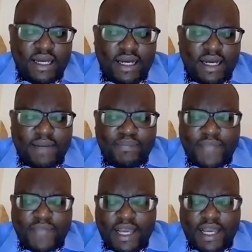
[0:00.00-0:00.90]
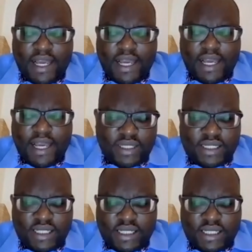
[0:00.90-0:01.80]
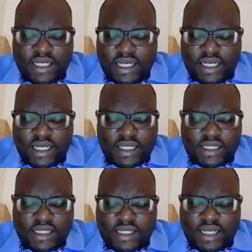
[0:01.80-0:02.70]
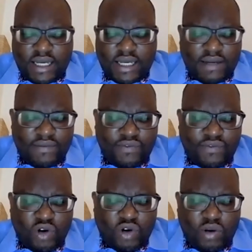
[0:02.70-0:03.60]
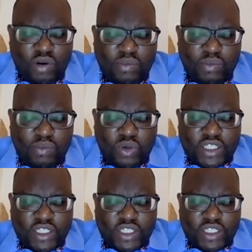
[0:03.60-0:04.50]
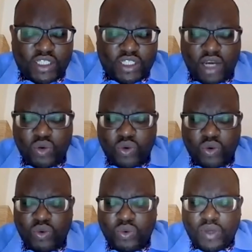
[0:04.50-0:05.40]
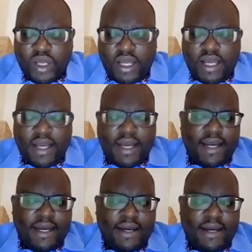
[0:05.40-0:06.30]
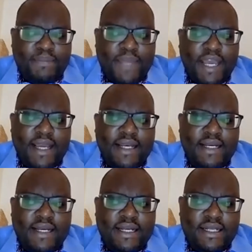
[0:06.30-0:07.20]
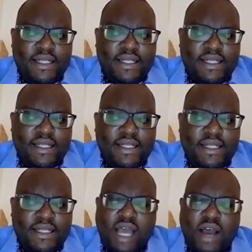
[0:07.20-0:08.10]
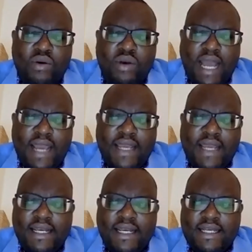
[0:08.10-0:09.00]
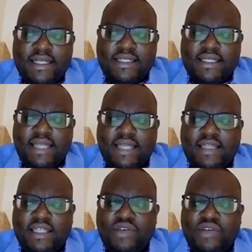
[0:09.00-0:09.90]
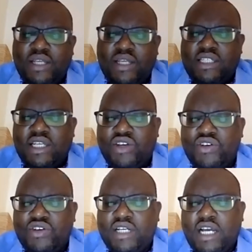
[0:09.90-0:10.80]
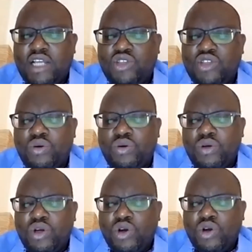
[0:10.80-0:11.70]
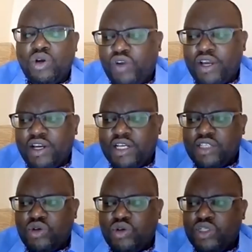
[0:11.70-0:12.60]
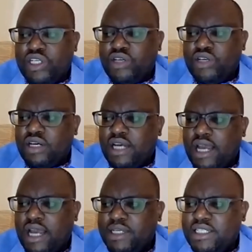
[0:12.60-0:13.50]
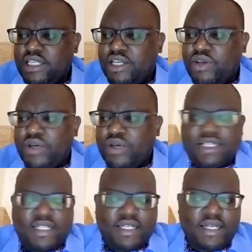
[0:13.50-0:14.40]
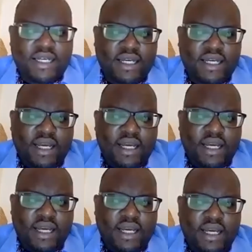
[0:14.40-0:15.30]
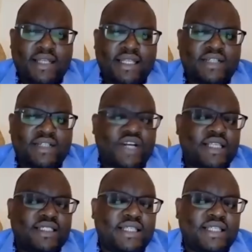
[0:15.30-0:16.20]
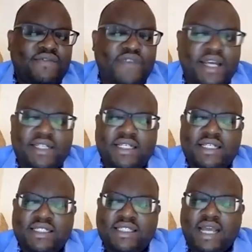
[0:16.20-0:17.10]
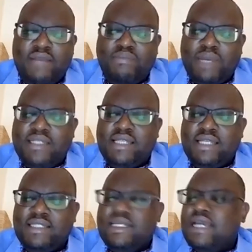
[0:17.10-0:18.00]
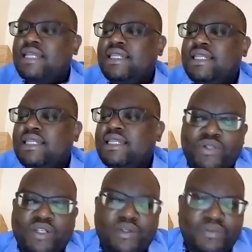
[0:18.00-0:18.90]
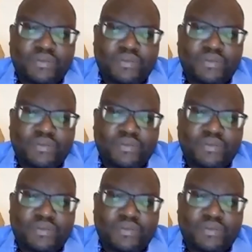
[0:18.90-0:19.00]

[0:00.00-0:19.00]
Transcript: And the question is from Osini Kalu. And the question is, how likely is it that the UN Security Council will push for a resolution on climate security What are the trends and factors that may sustain the likelihood?